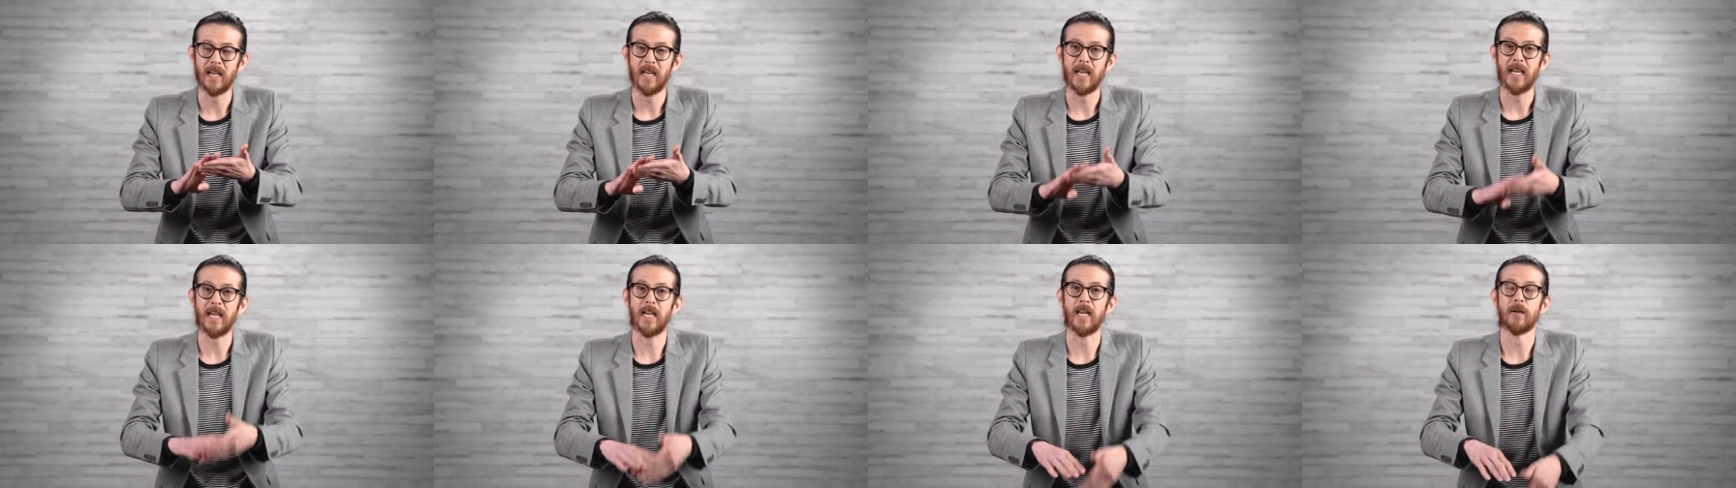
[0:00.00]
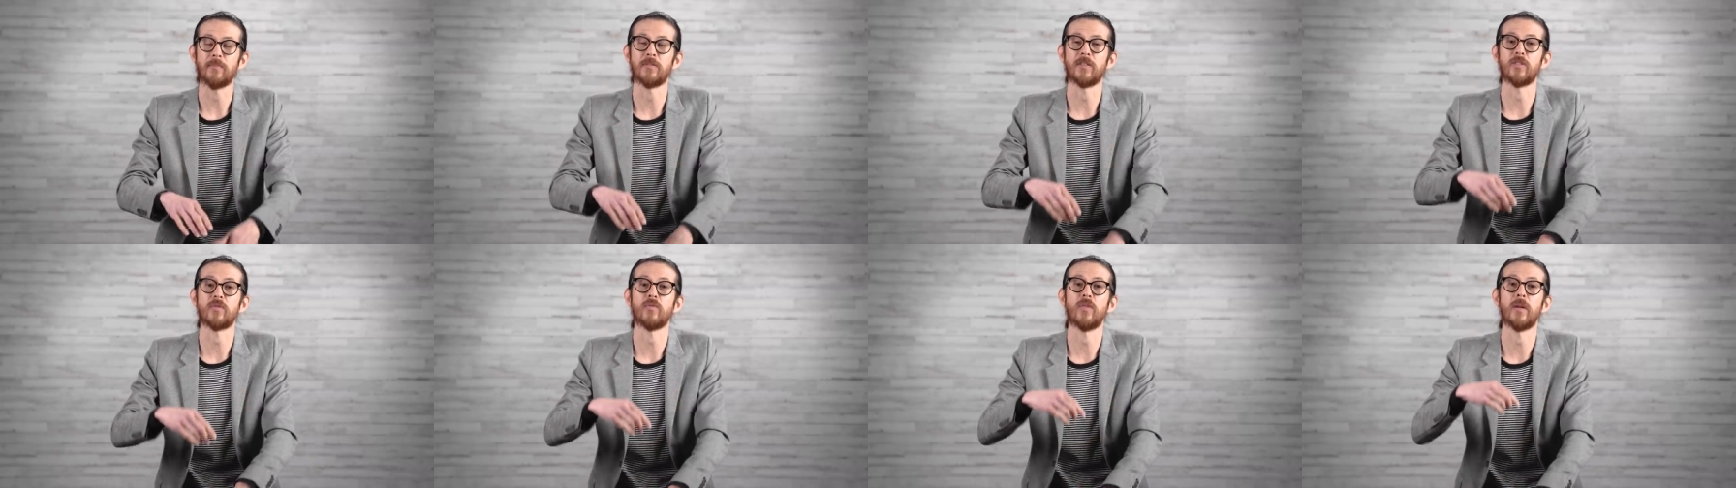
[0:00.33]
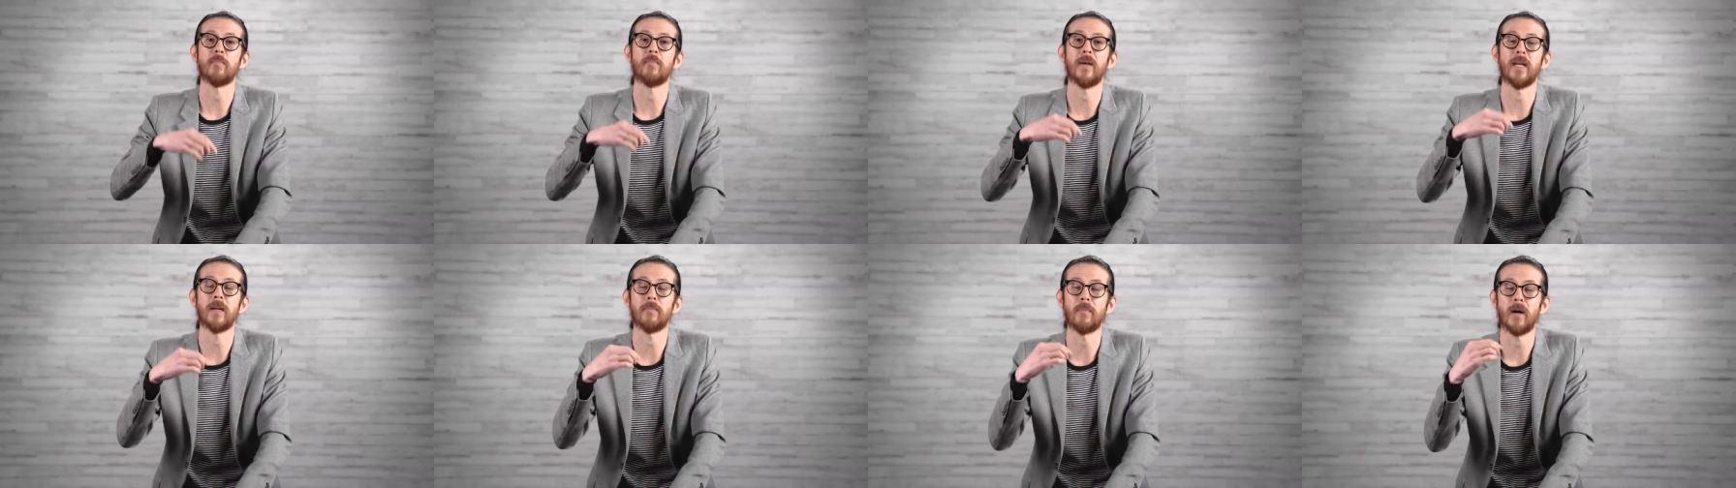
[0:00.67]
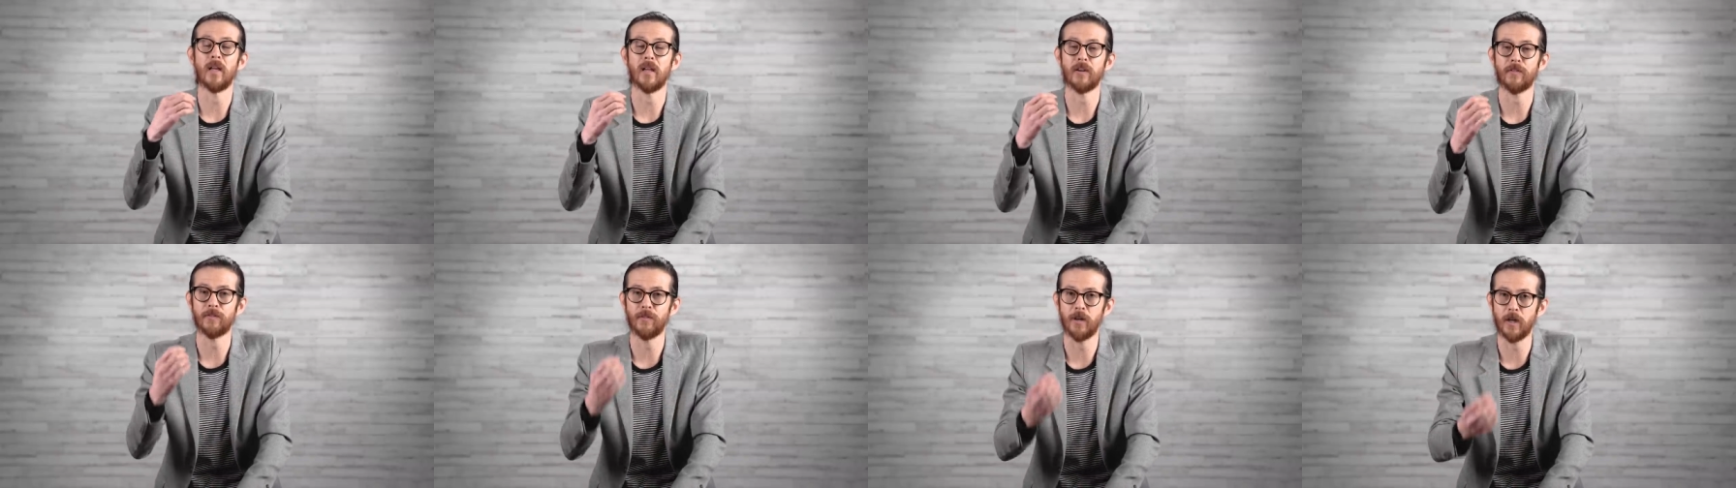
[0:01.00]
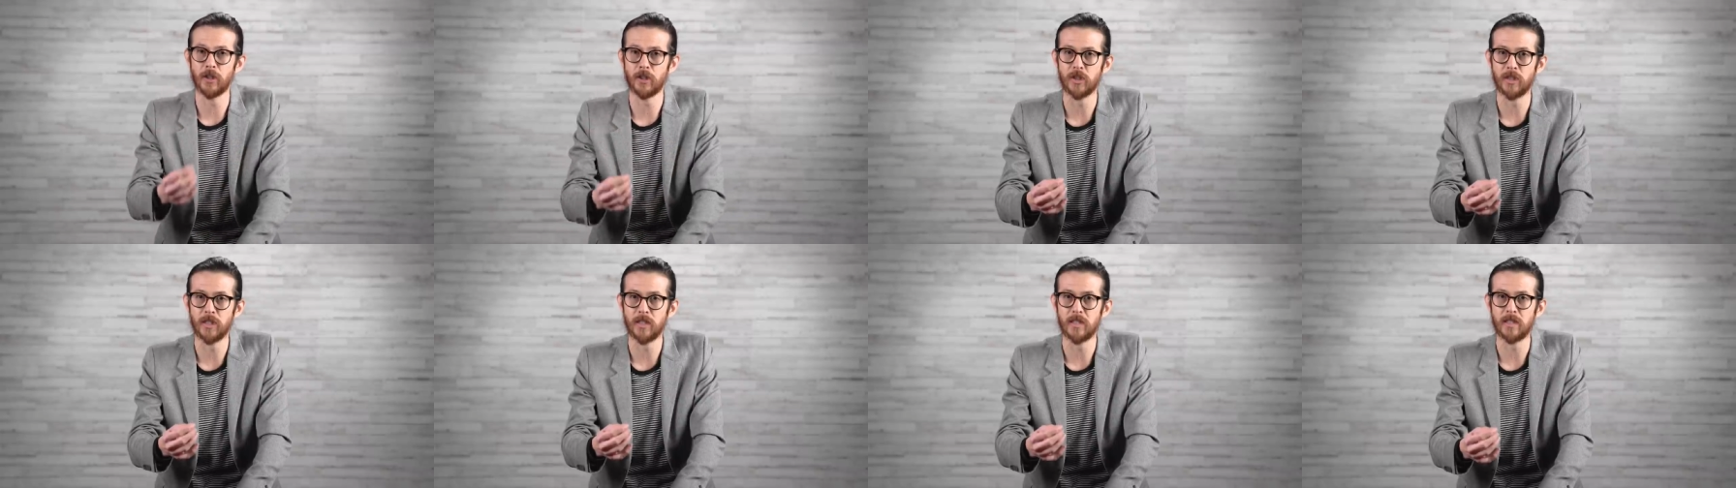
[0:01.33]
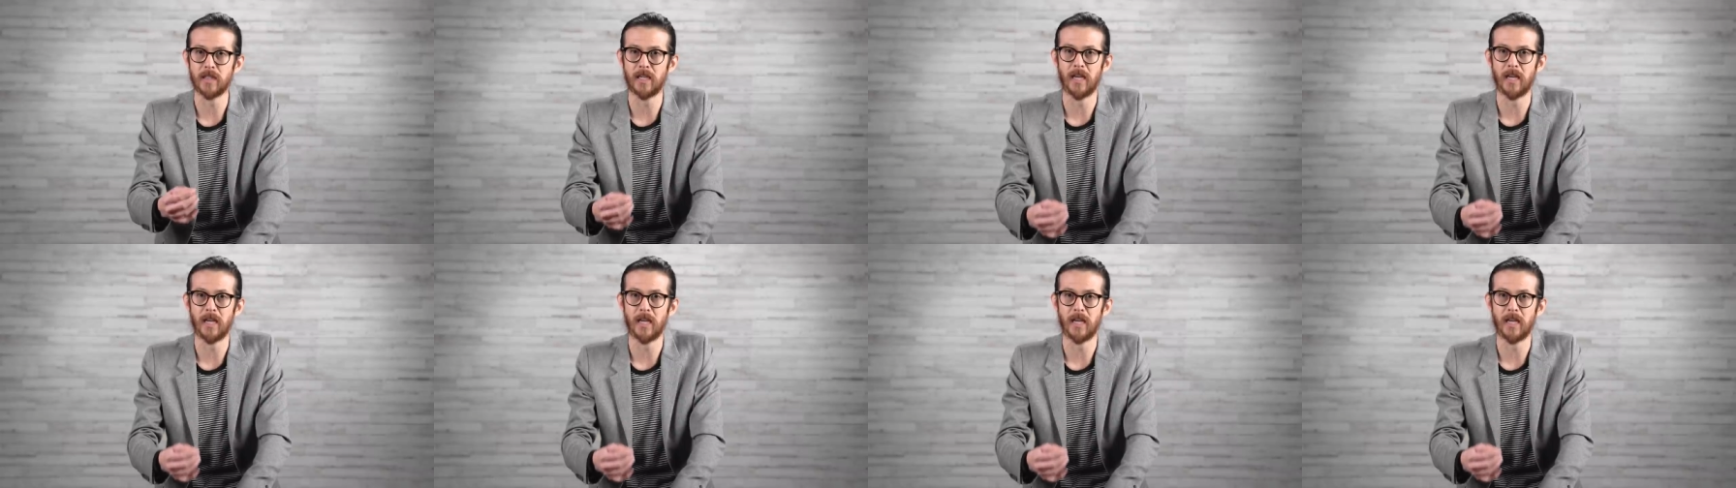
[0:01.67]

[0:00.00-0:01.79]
It helps us run metabolic functions.